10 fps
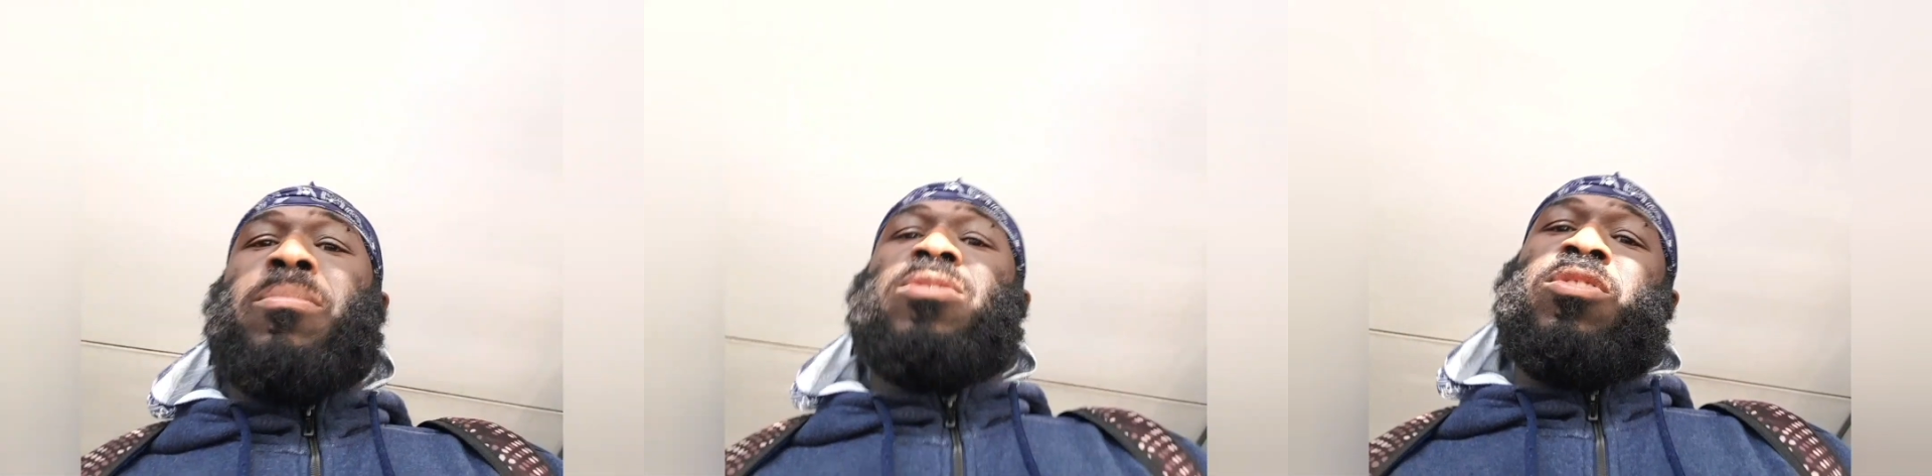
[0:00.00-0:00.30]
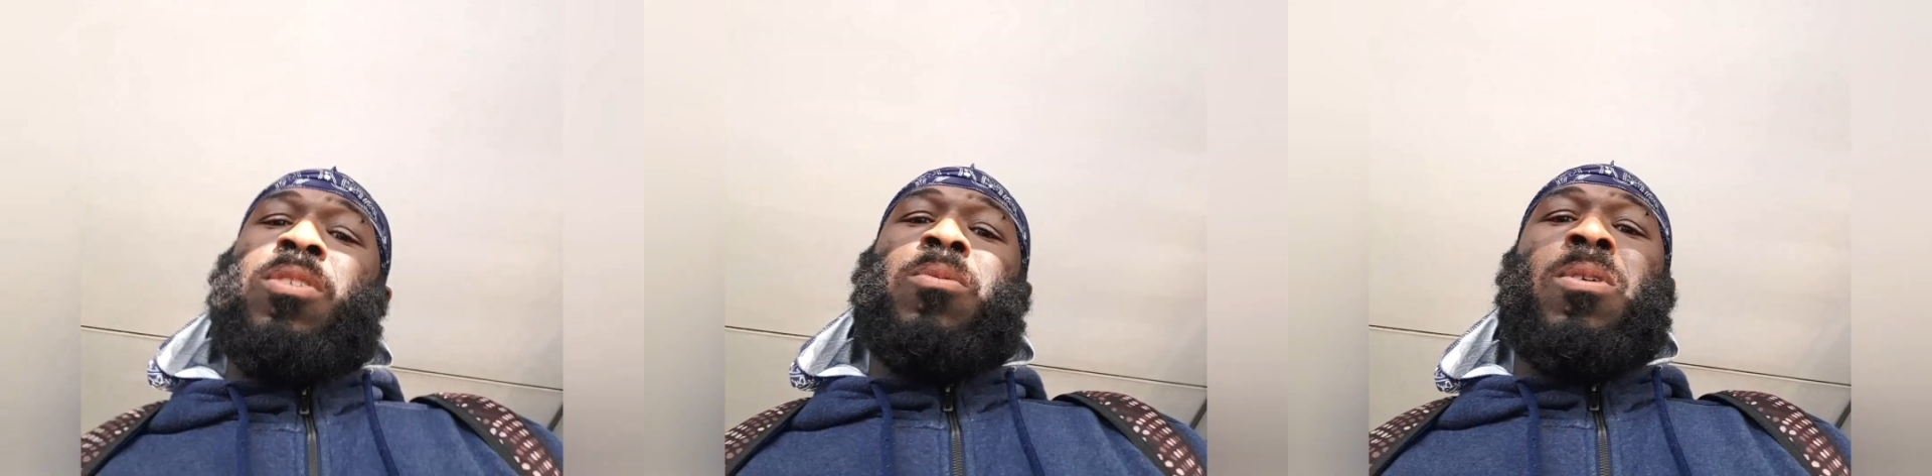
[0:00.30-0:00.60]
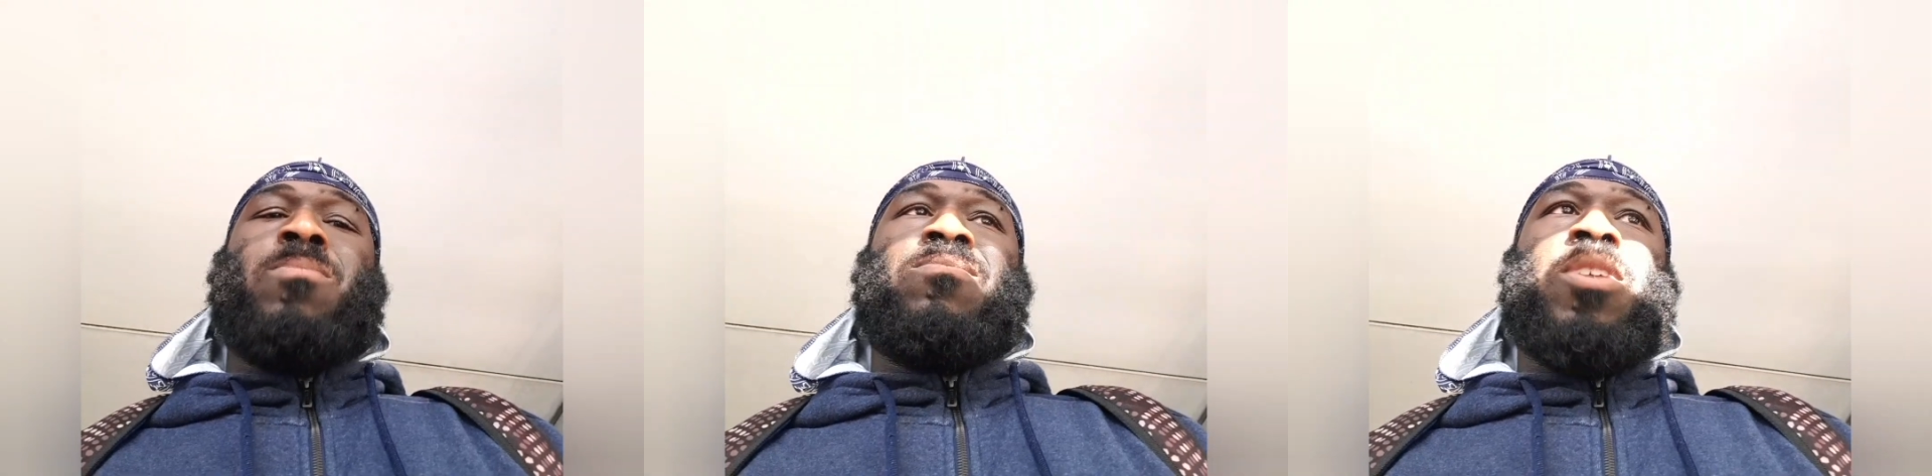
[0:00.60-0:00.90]
but you know
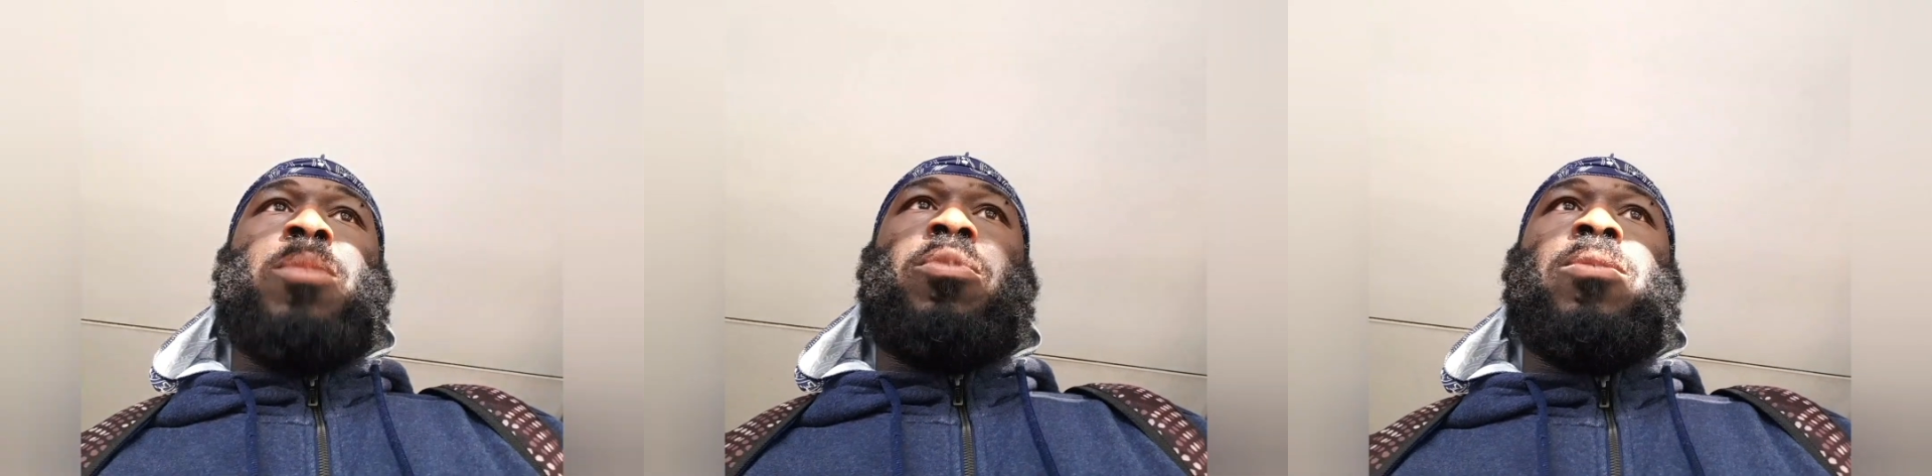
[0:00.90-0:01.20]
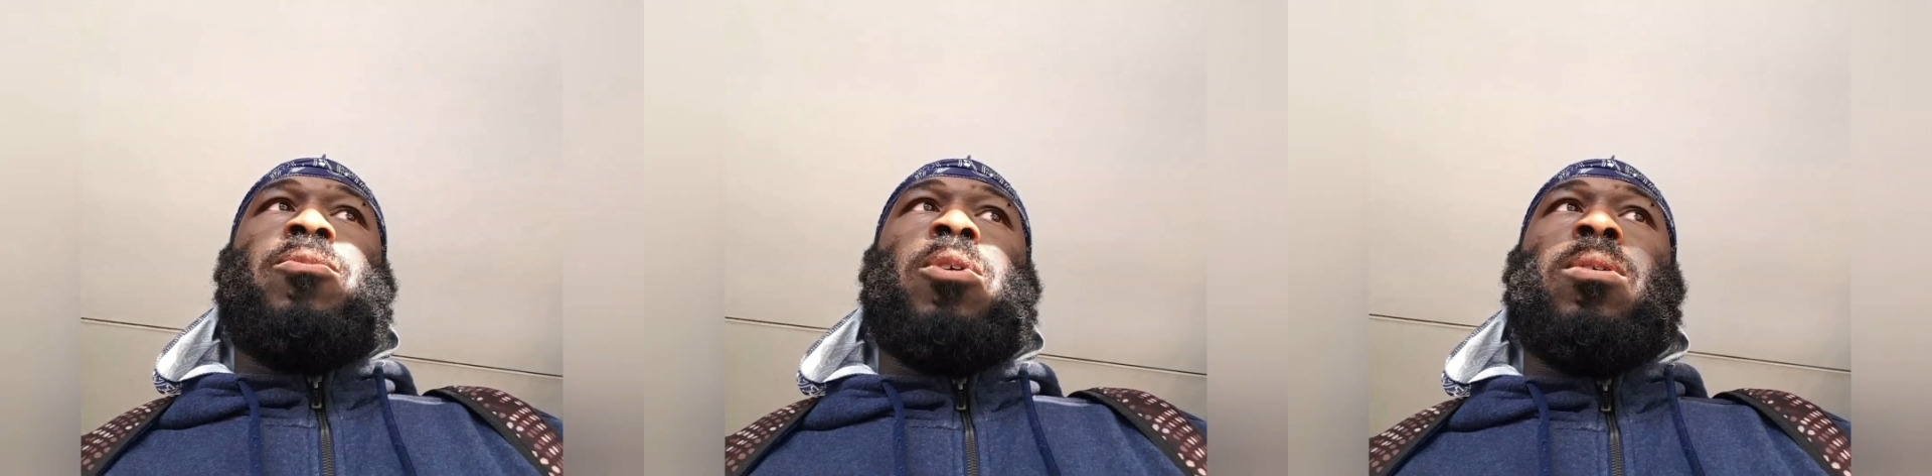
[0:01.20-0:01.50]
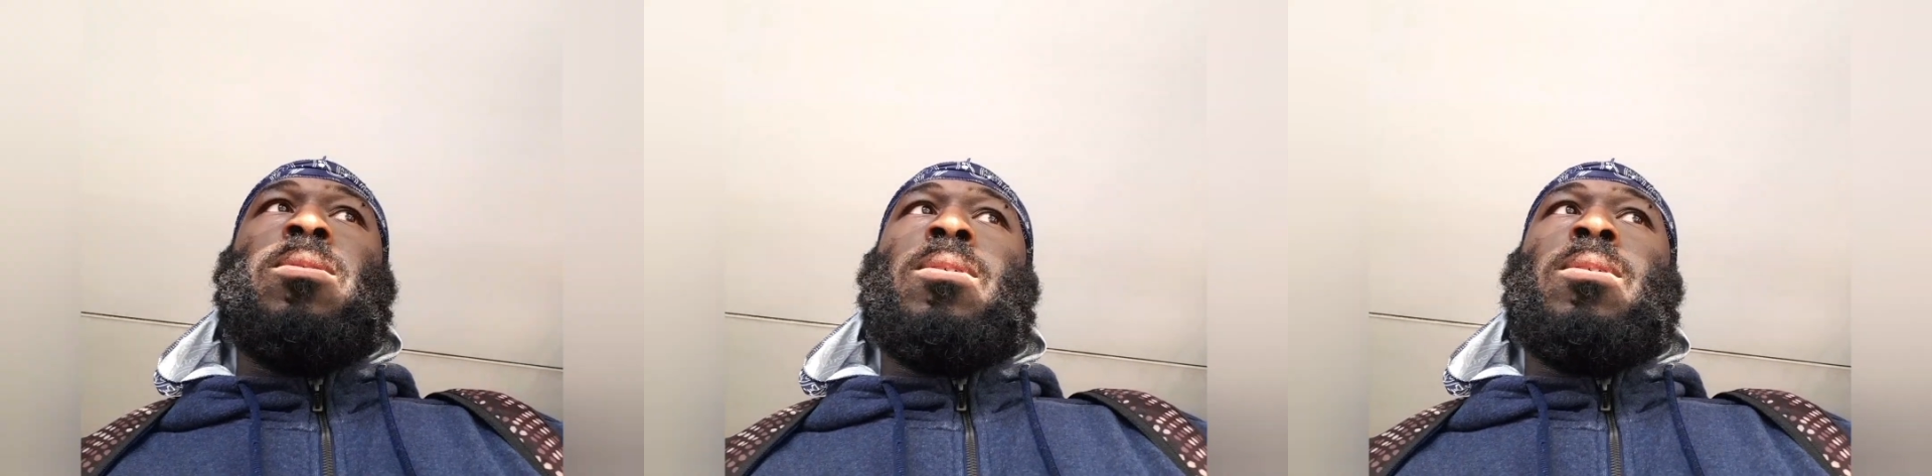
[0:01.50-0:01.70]
what? 8.4.